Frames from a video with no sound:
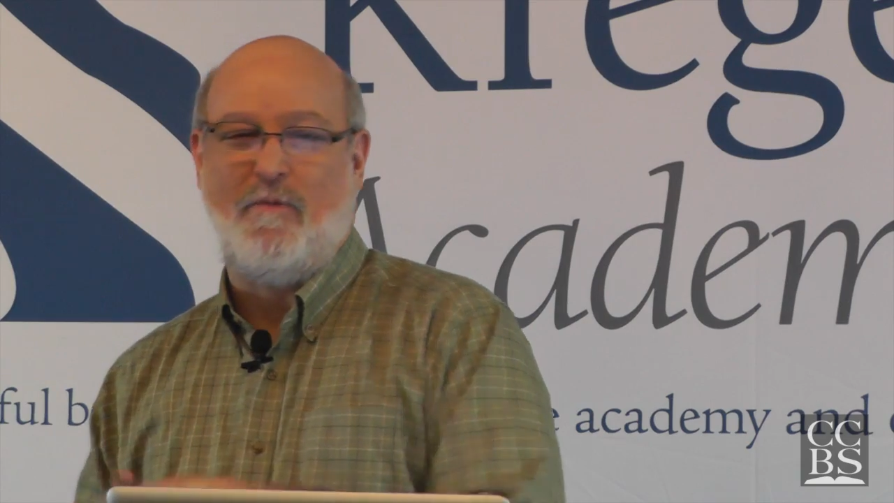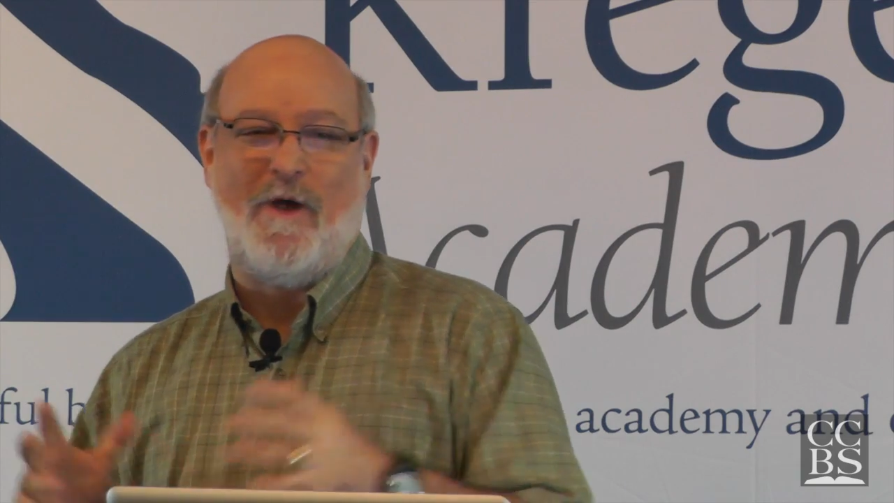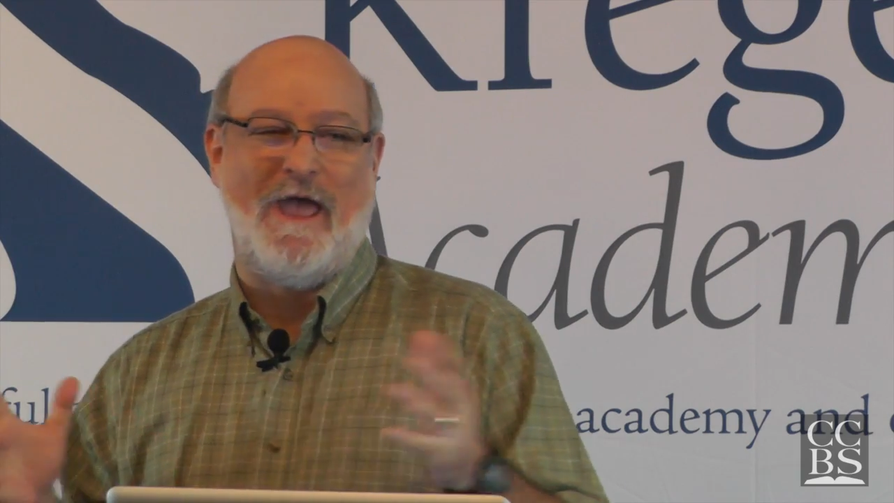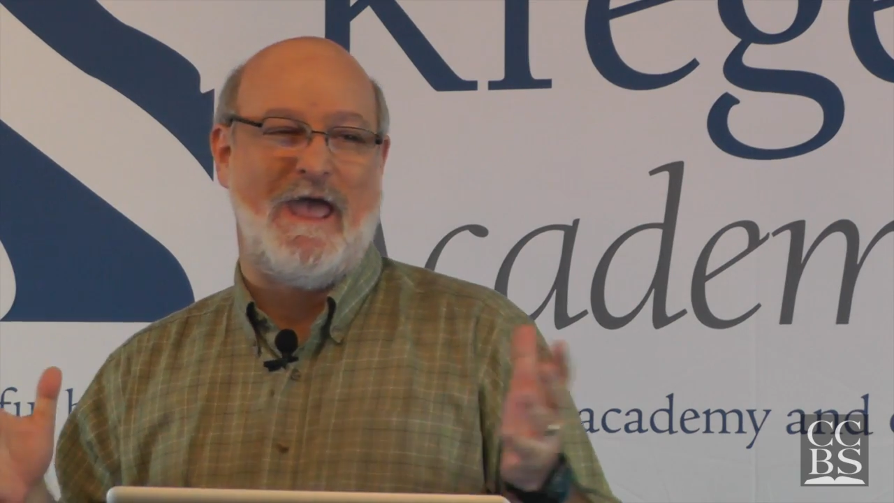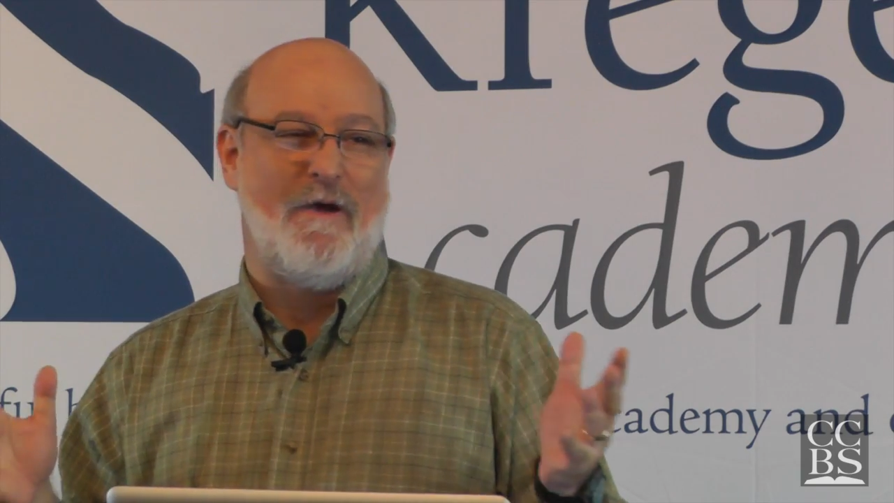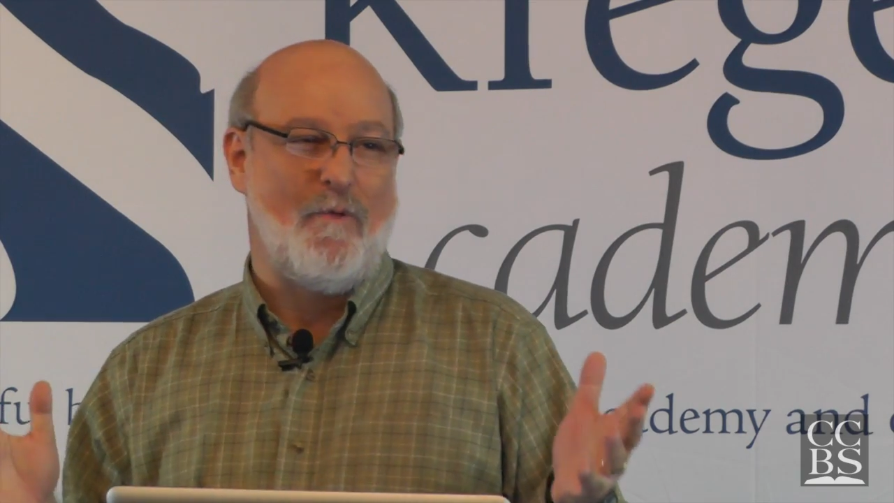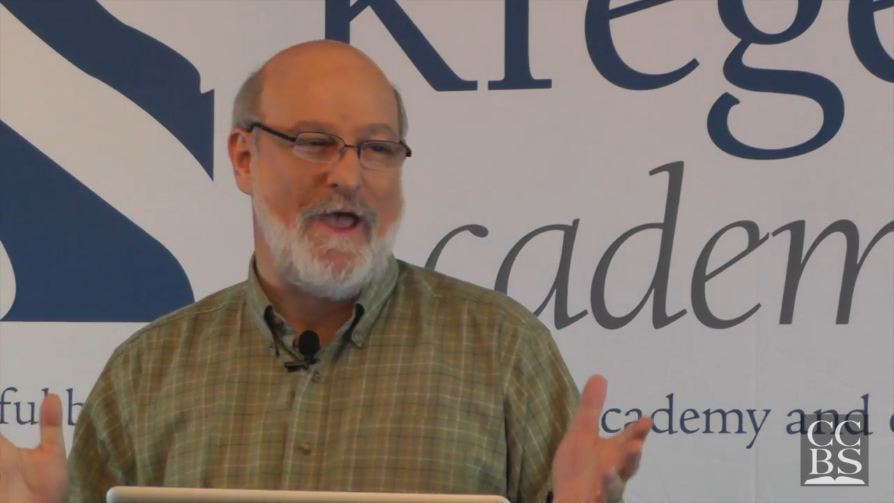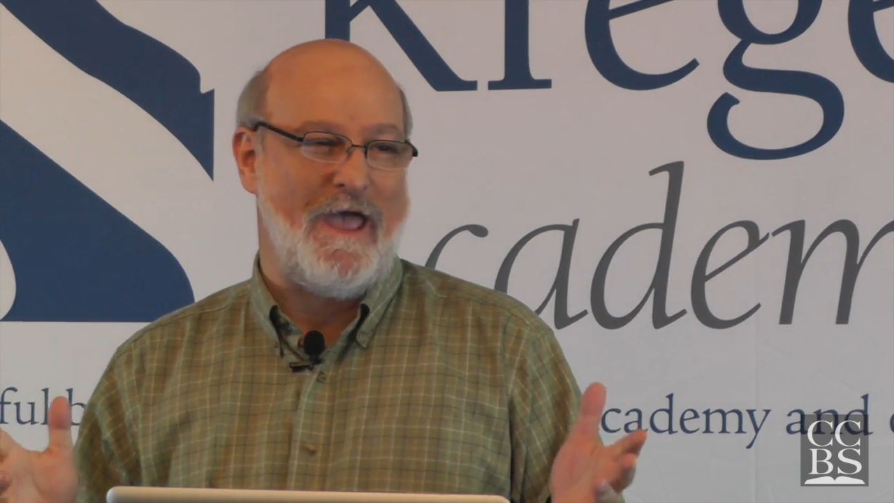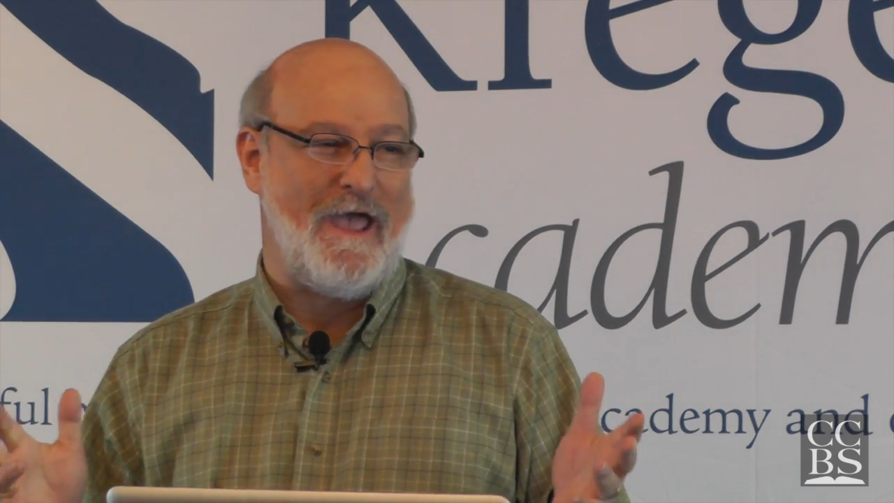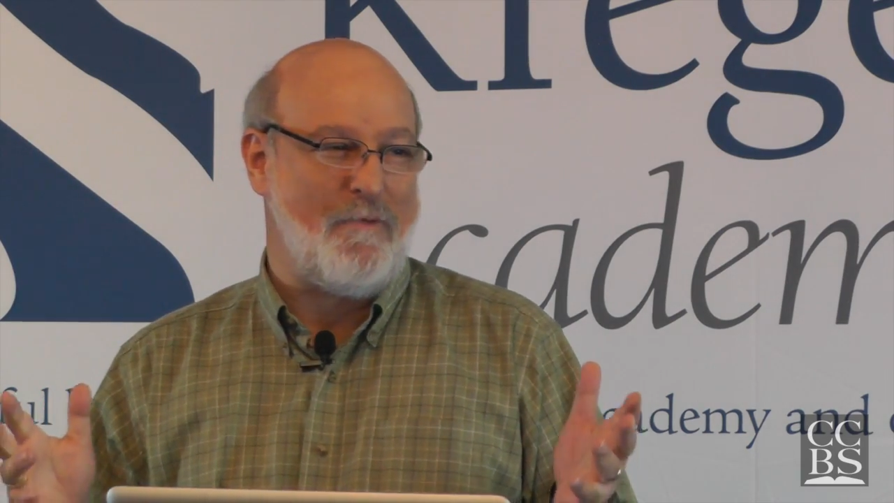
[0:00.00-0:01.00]
Wah,
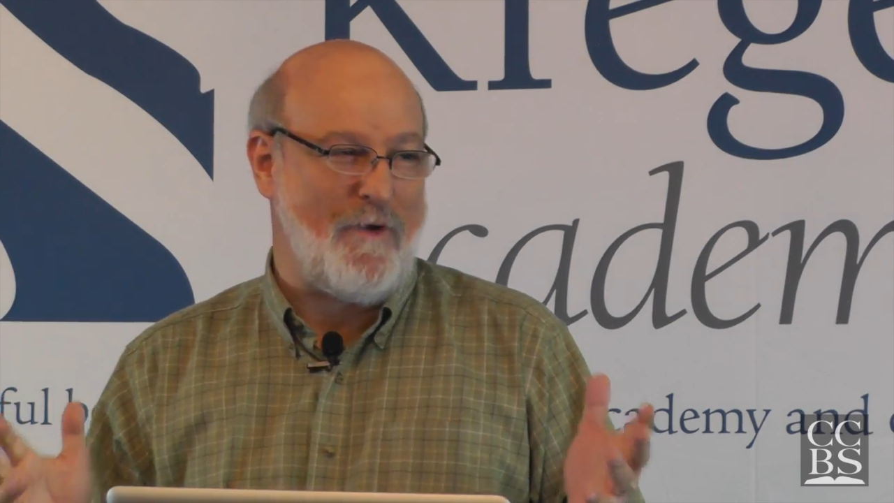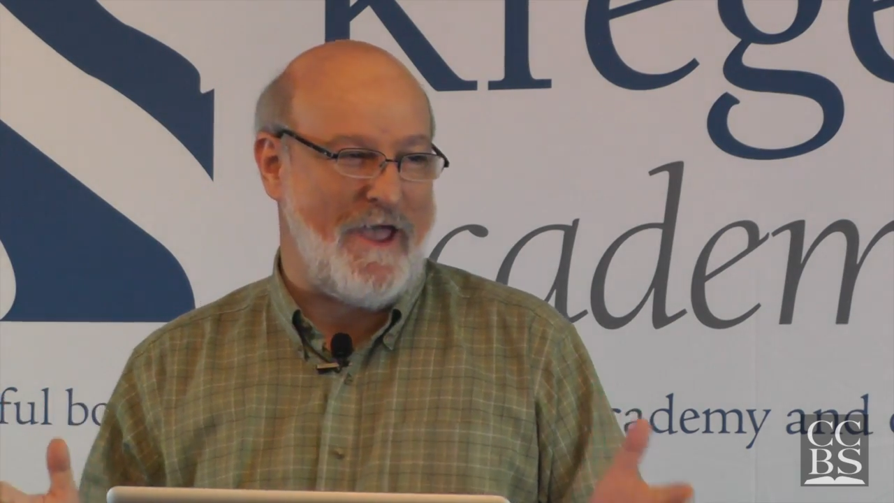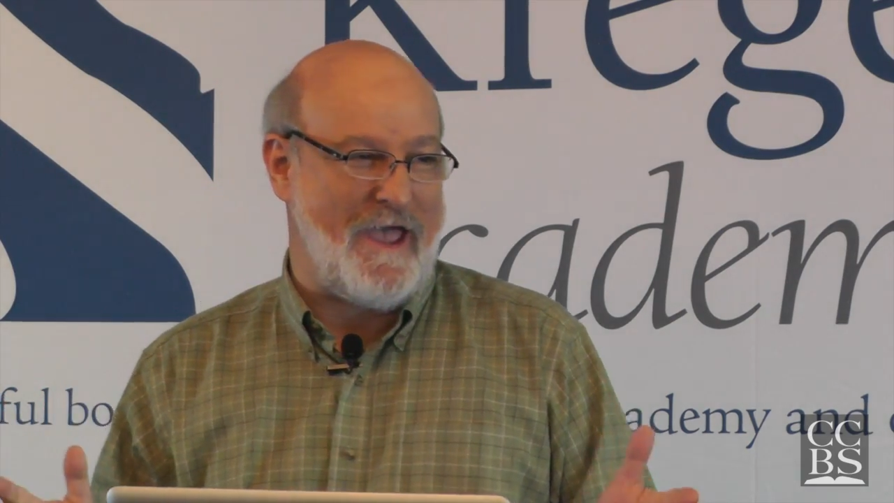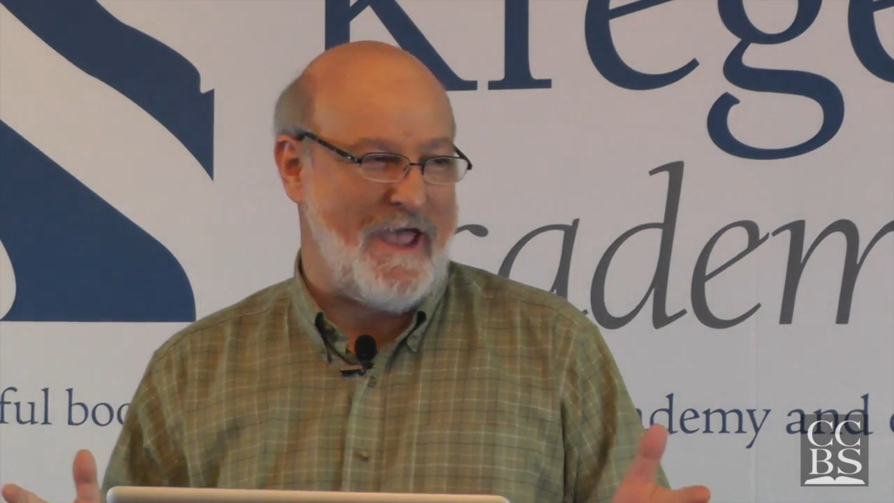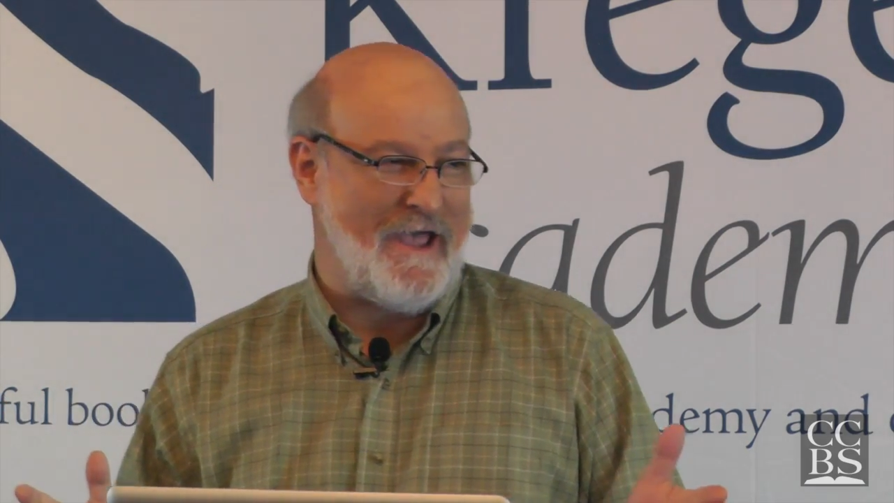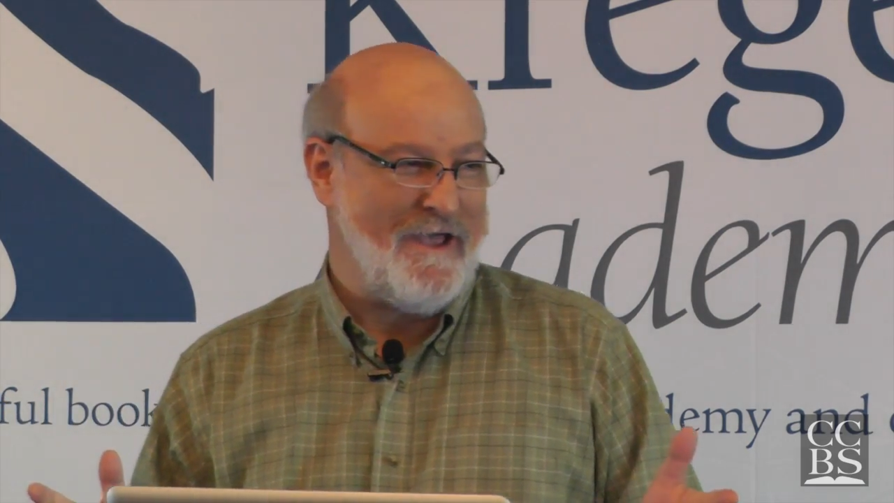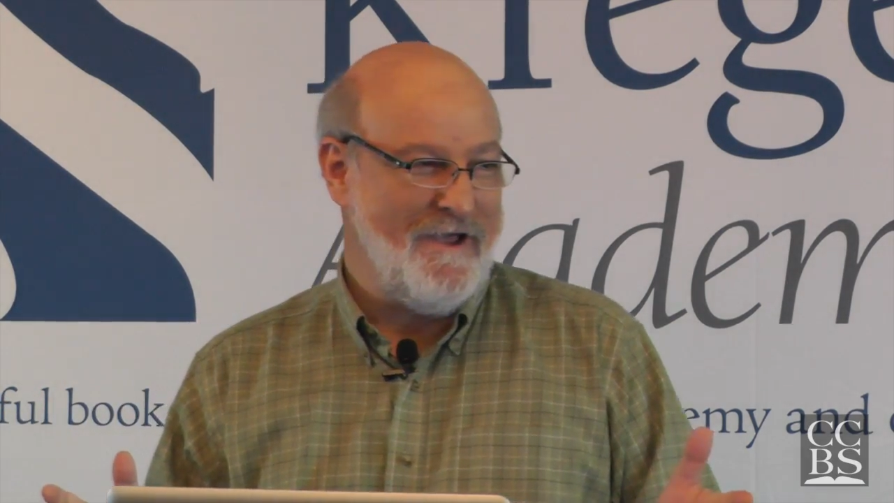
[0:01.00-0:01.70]
wah, wah.